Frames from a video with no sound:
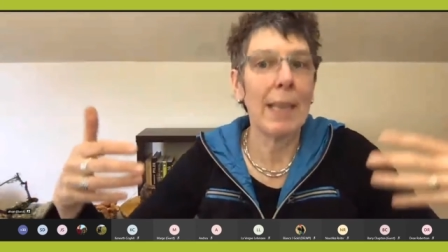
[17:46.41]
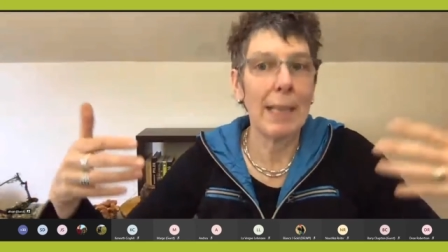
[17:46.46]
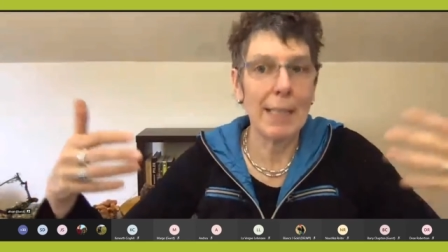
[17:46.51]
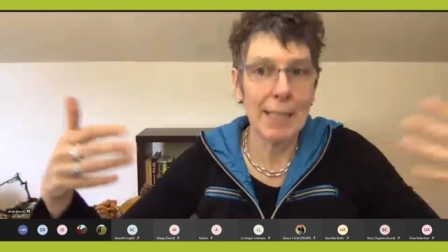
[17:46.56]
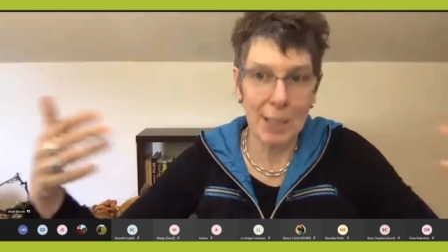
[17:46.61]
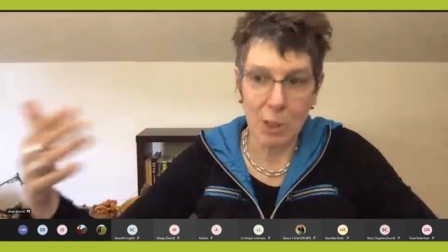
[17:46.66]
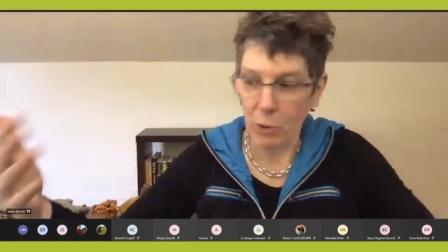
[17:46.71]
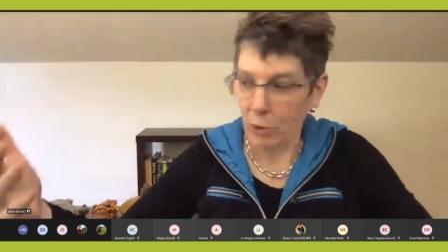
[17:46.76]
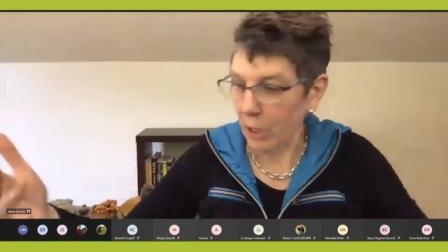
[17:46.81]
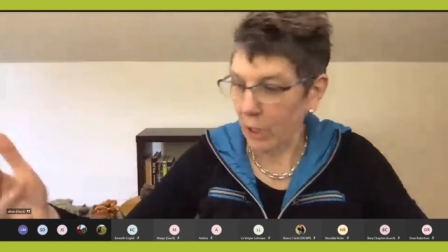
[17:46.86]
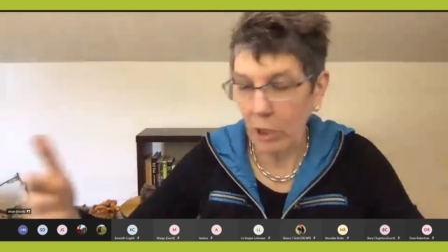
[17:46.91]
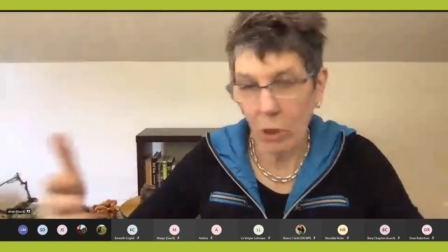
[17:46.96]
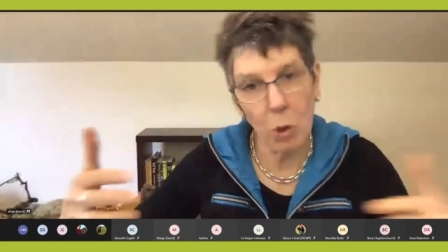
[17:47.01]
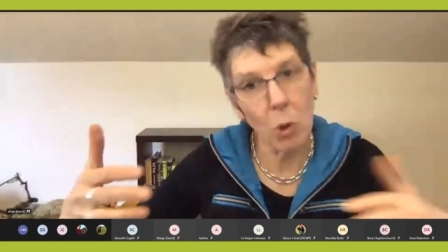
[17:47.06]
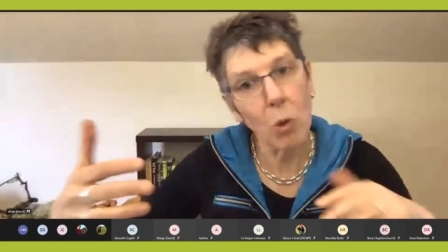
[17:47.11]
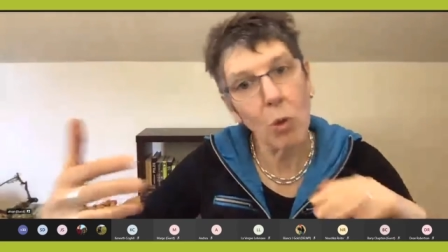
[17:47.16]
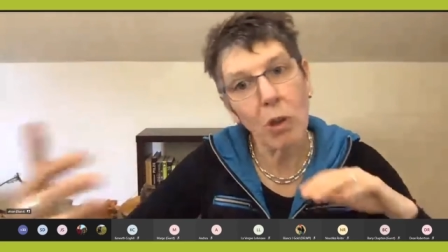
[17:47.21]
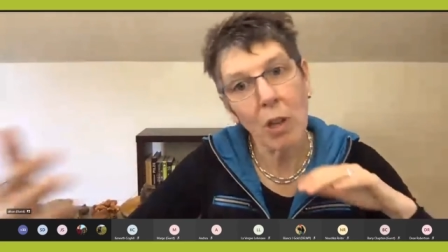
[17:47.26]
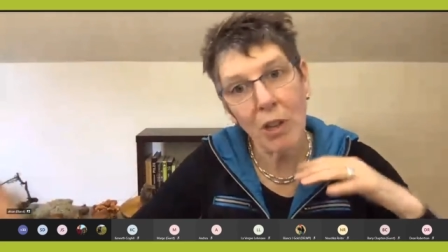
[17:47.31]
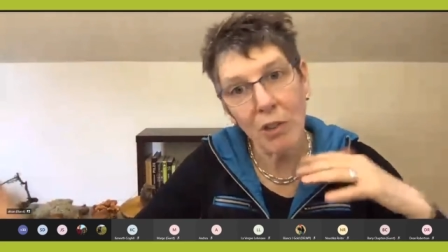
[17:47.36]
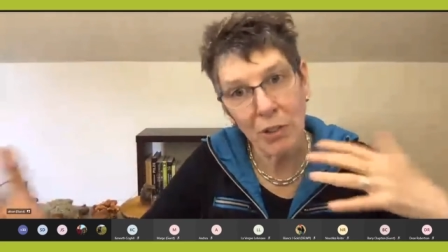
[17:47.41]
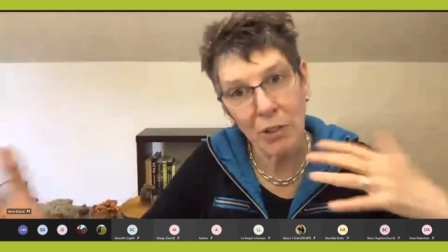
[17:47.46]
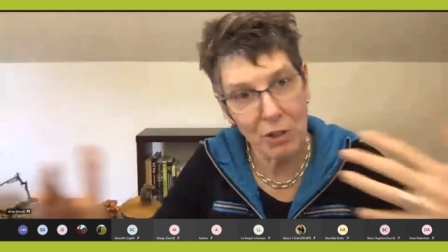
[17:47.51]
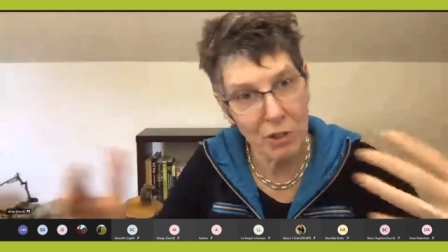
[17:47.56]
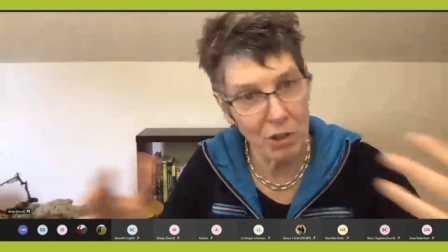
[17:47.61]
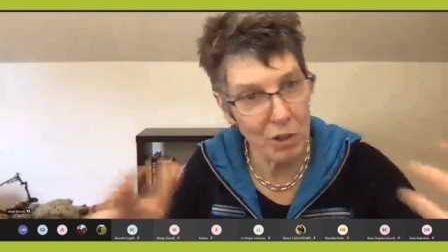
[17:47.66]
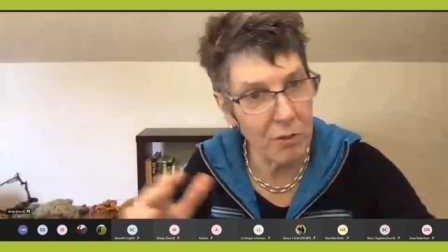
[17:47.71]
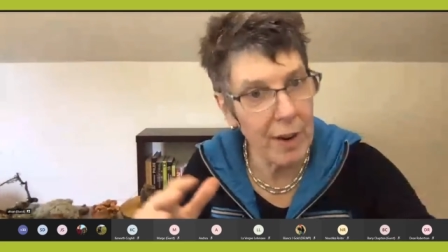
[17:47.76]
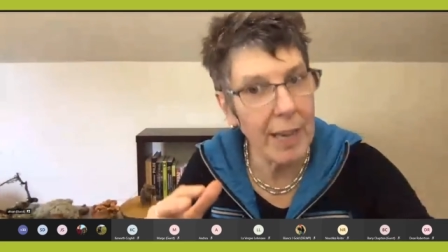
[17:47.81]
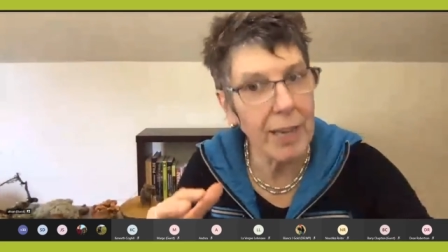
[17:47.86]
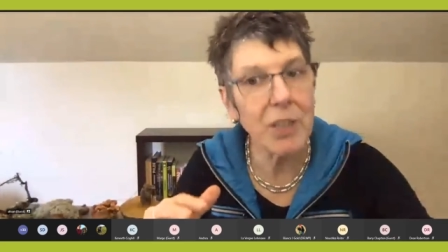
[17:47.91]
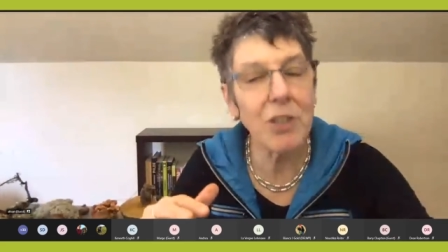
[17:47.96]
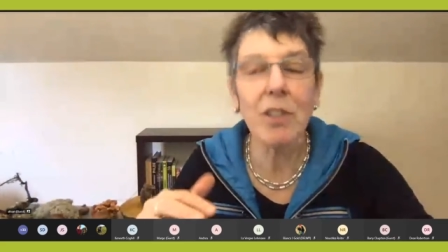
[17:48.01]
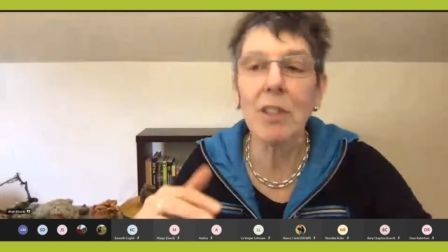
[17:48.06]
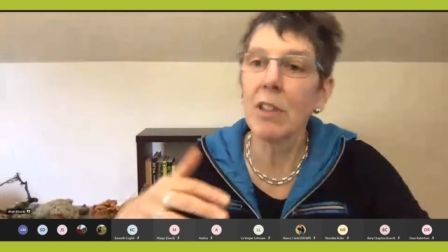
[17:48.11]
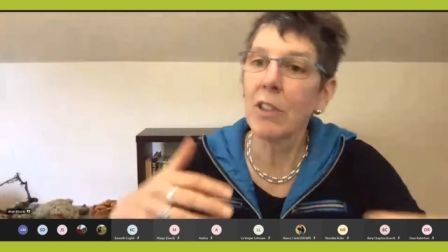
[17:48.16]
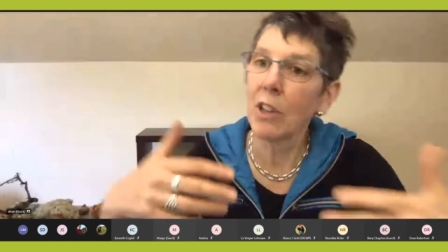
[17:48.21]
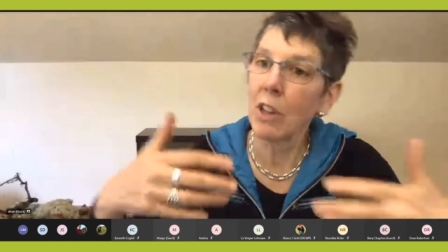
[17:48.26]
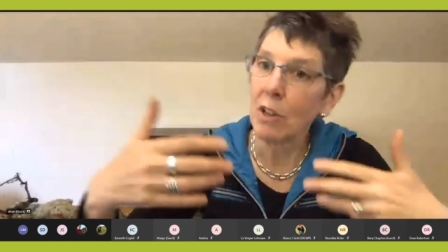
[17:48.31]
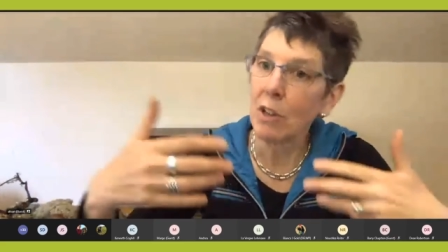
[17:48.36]
It's looking at all those
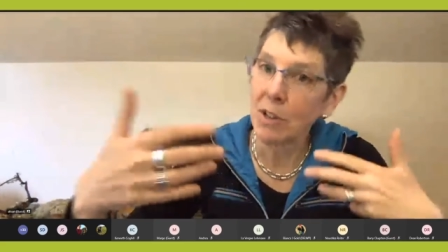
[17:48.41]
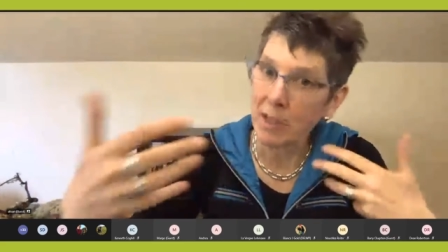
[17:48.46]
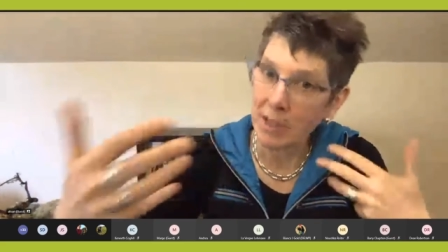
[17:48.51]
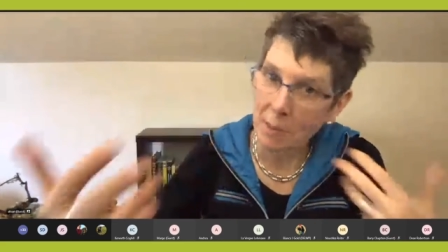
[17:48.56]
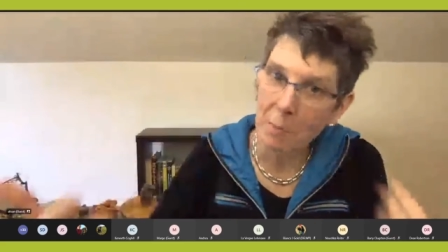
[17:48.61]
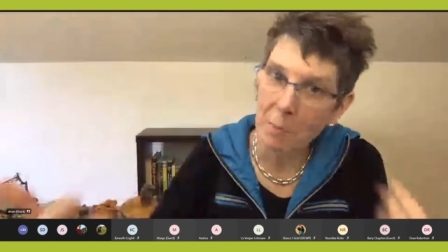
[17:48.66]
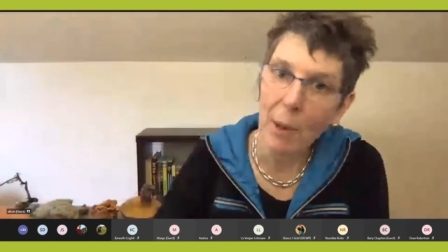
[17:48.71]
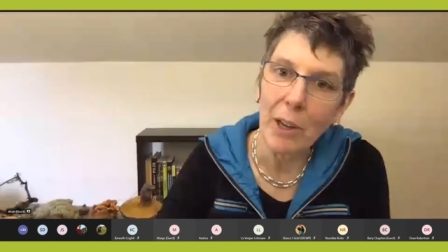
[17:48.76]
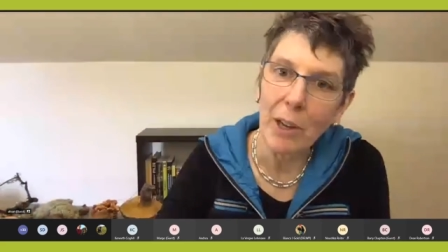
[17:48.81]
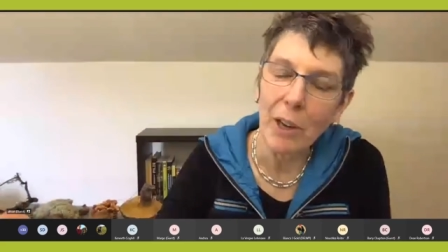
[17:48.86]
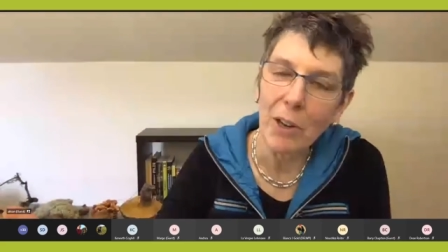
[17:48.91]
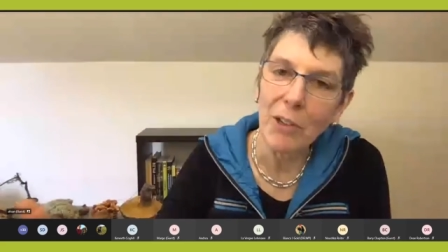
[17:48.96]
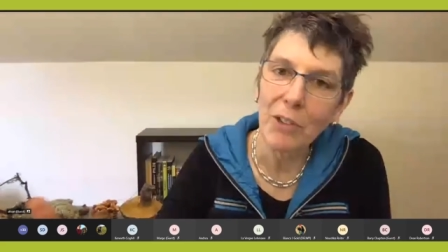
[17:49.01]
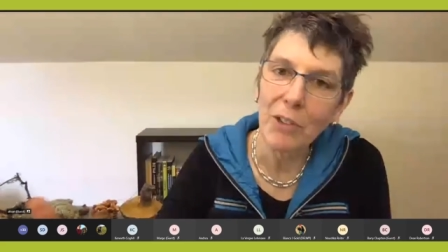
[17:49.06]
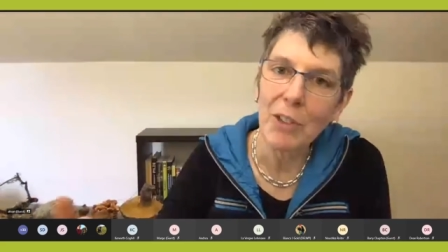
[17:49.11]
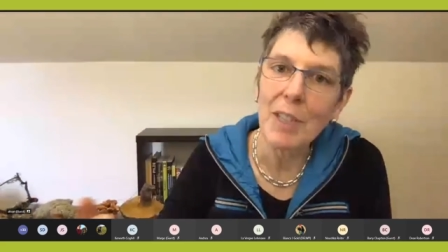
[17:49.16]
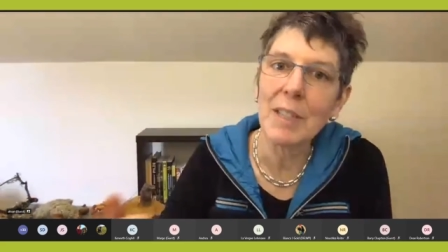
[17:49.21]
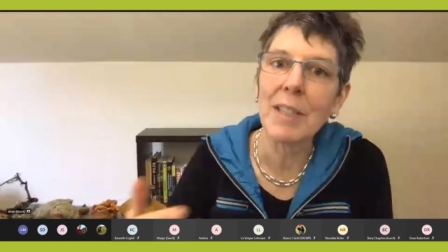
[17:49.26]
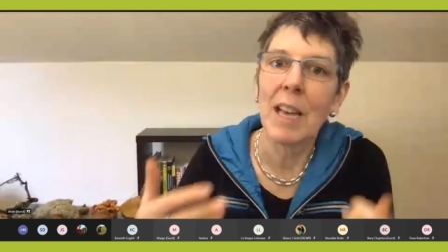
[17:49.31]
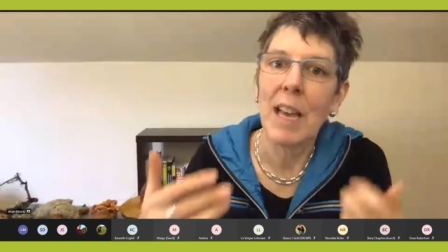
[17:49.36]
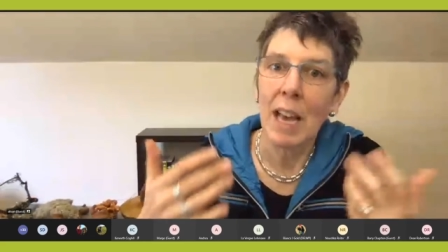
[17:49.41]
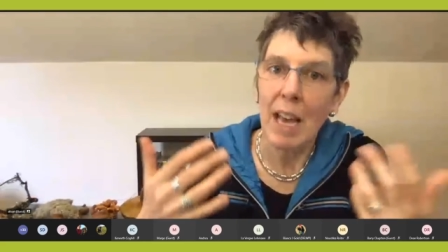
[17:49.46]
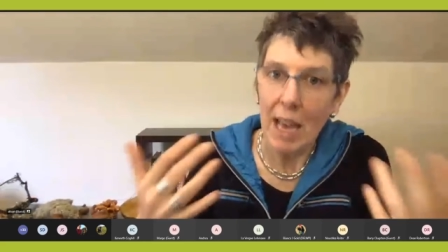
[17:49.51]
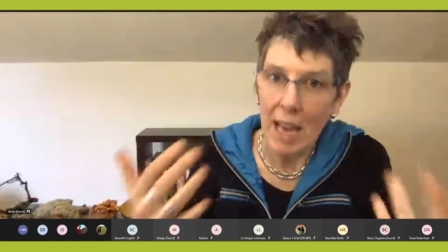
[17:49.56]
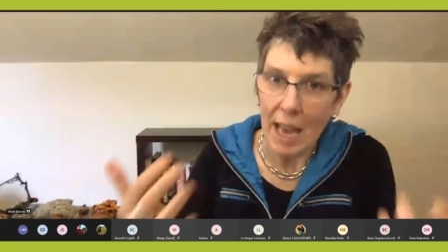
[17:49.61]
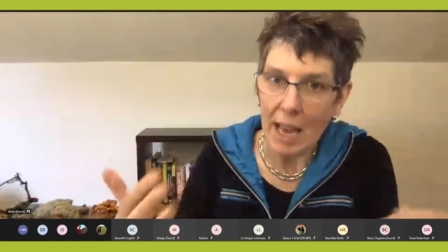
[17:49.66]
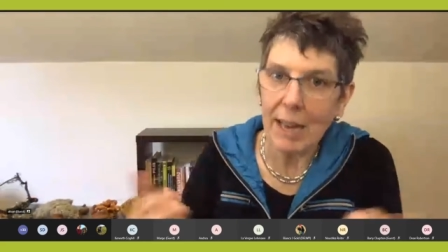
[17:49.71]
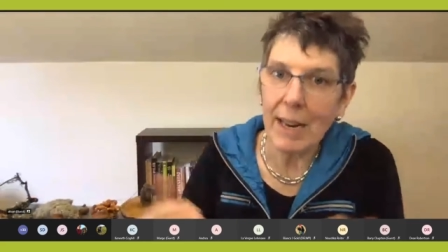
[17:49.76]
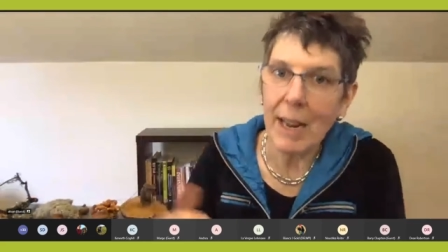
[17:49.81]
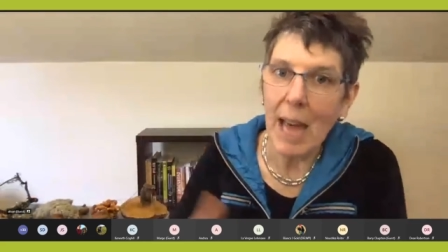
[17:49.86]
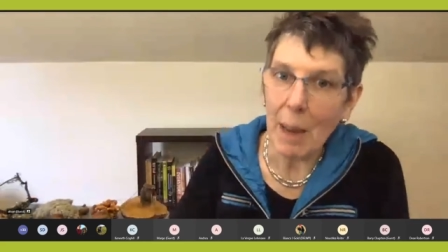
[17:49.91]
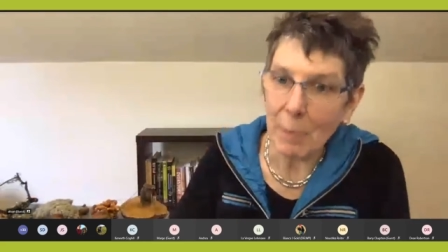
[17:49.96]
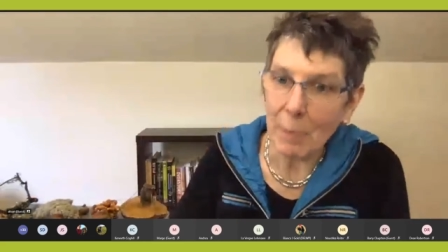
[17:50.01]
interactions, those symbioses, and